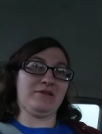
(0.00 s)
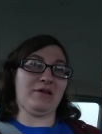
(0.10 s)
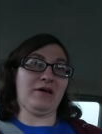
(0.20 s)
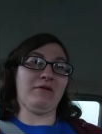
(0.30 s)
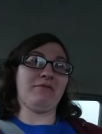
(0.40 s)

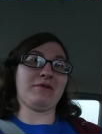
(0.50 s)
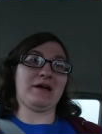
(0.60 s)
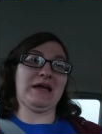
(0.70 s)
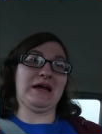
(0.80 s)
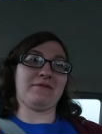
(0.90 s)
so we're
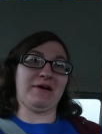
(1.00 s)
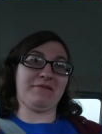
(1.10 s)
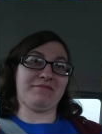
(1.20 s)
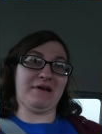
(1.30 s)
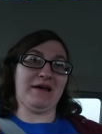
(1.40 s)
gonna hear my
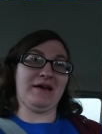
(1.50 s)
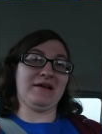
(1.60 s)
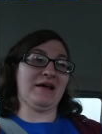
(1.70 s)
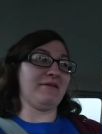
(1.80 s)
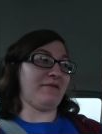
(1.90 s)

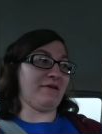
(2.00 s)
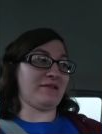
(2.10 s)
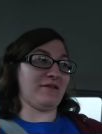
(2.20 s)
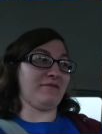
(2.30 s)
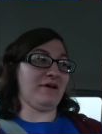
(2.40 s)
friend uh,
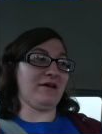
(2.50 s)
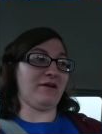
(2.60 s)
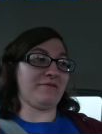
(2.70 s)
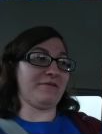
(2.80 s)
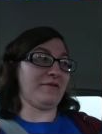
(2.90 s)
Vanessa what
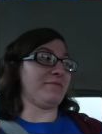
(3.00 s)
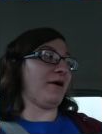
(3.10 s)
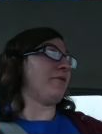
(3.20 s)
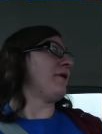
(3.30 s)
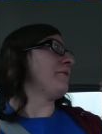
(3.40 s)
her favorite part